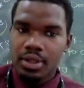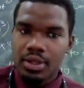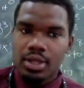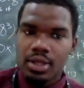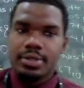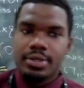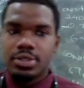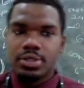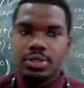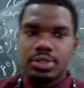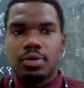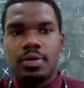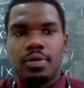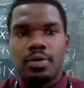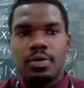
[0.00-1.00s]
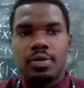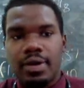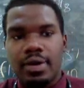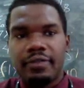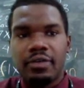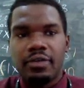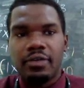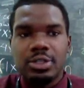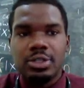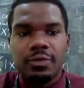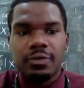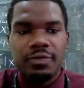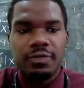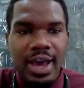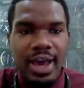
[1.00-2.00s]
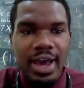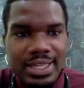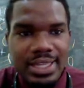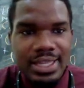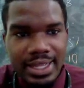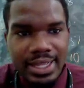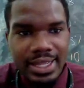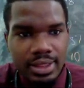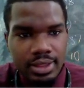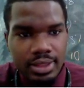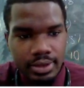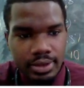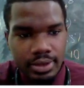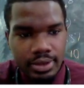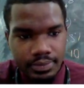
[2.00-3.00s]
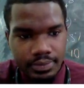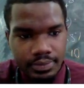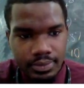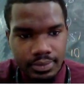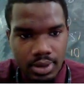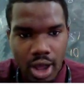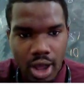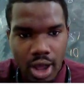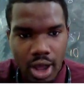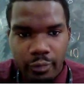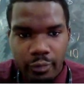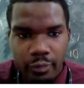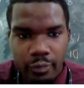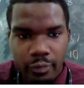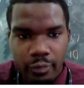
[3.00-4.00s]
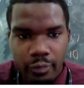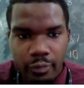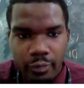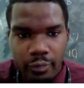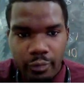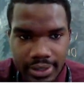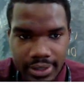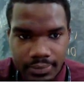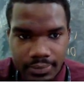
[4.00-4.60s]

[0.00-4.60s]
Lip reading: So, rather for me to find the length of one side,